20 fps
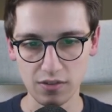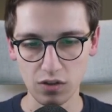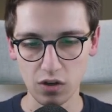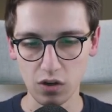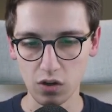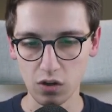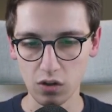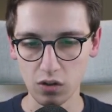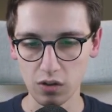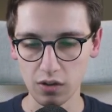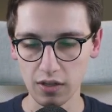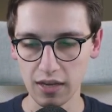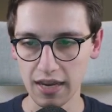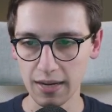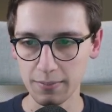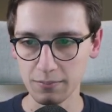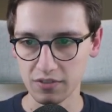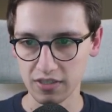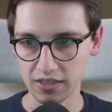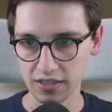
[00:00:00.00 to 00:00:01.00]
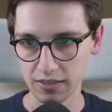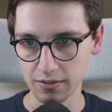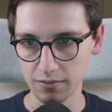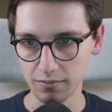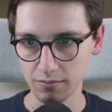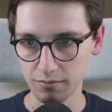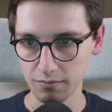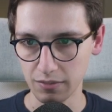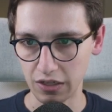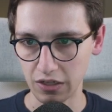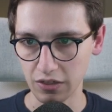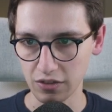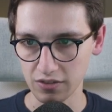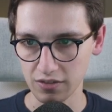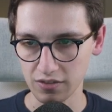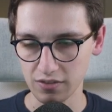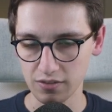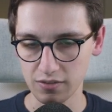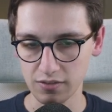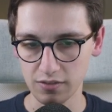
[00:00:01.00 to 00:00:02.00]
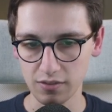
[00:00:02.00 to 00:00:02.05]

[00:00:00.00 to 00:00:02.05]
all empty because